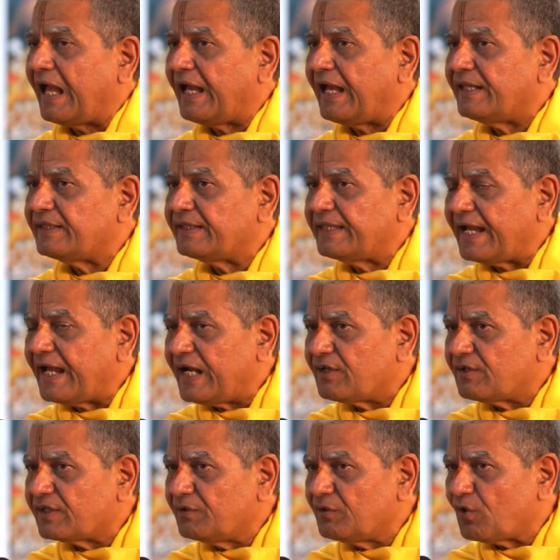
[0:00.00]
And
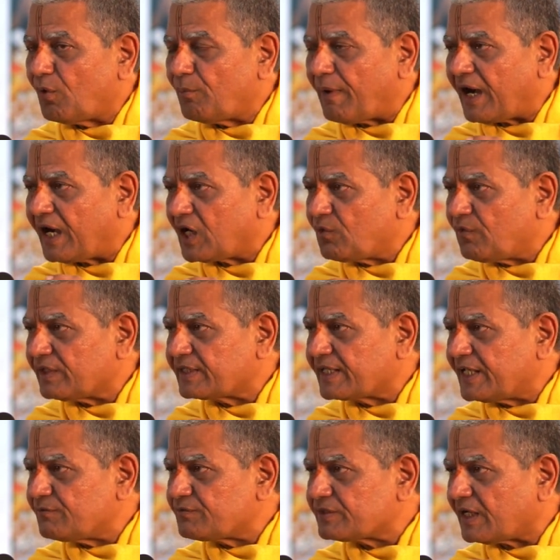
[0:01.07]
that, you know, Bhagavad
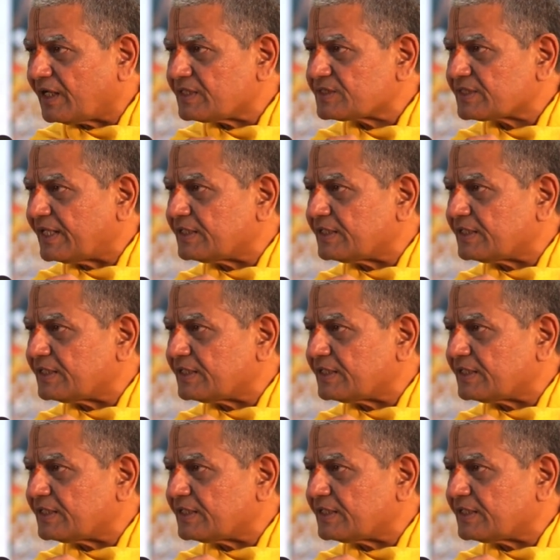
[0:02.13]
gives us